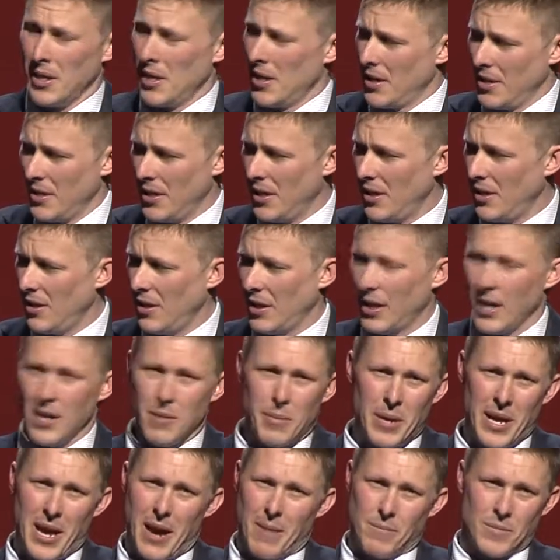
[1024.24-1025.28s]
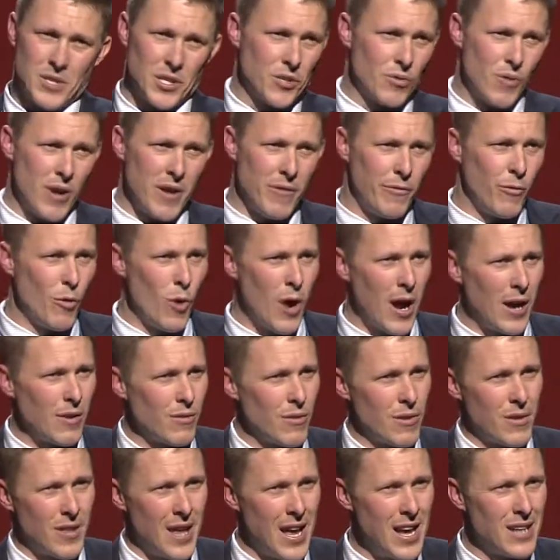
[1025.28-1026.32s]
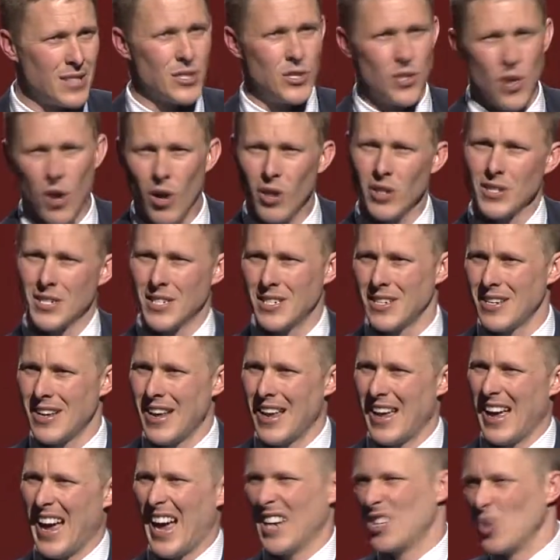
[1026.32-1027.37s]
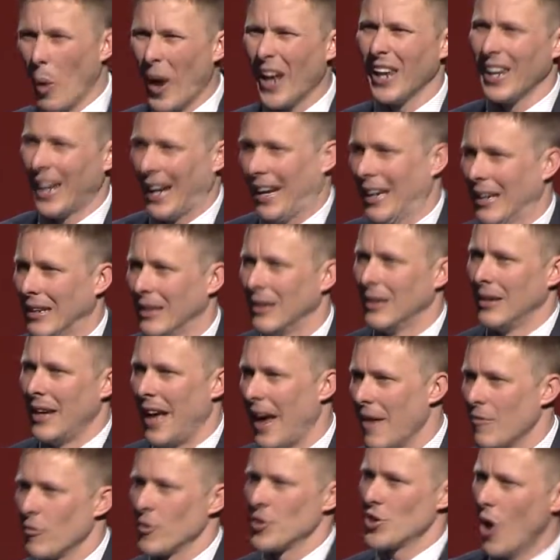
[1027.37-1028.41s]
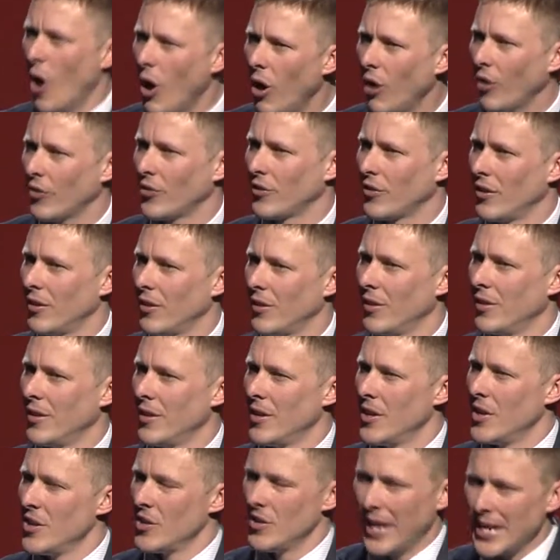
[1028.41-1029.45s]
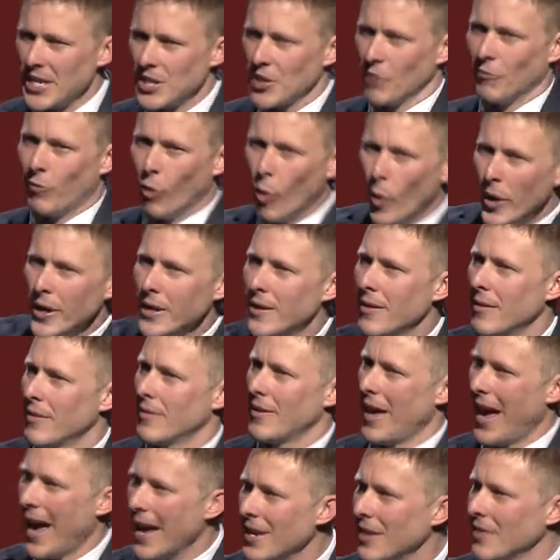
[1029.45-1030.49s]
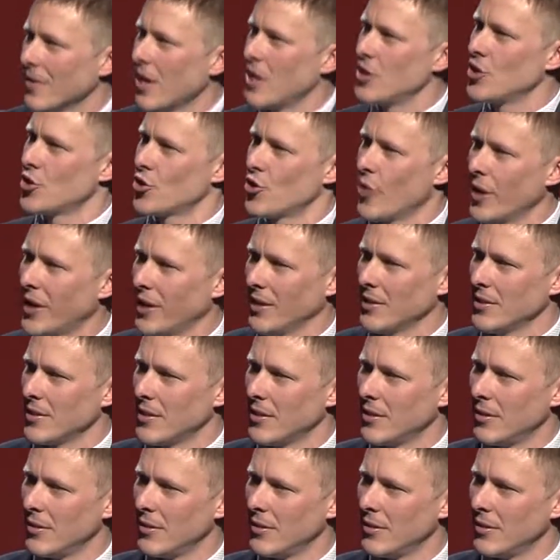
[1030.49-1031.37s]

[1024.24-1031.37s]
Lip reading: you're going to be up to $300,000 or $400,000 a dwelling average cost. Let's avoid hitting those triggers.